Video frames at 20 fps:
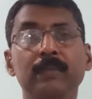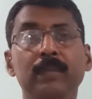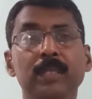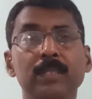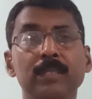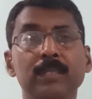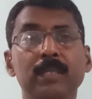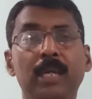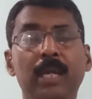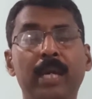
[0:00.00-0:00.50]

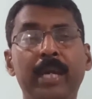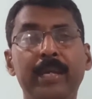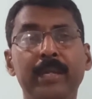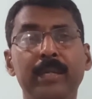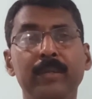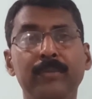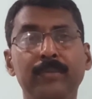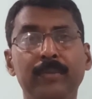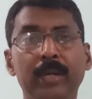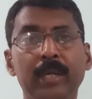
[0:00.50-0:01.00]
was
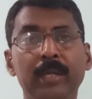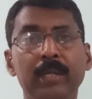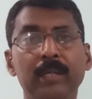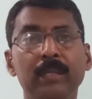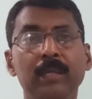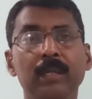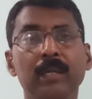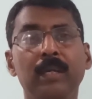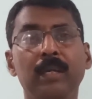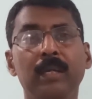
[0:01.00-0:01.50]

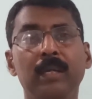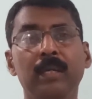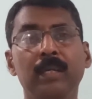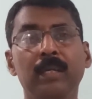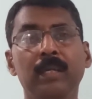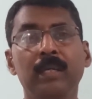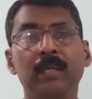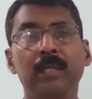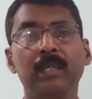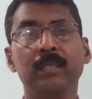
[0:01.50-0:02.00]
identified
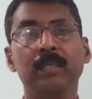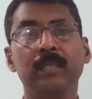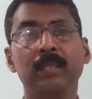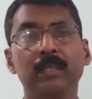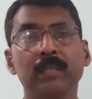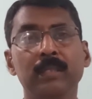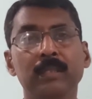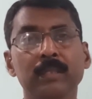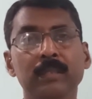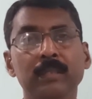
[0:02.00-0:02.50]
in
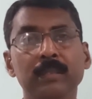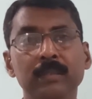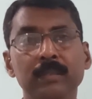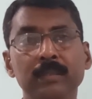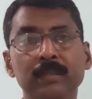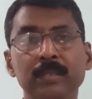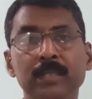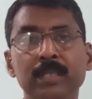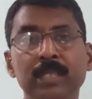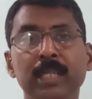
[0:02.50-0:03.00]
the
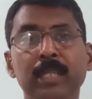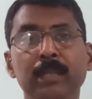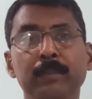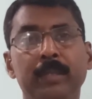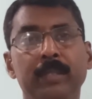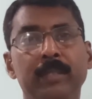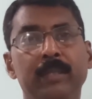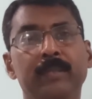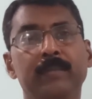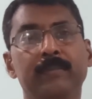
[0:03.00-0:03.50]

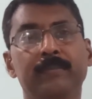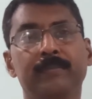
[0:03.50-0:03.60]
sediment.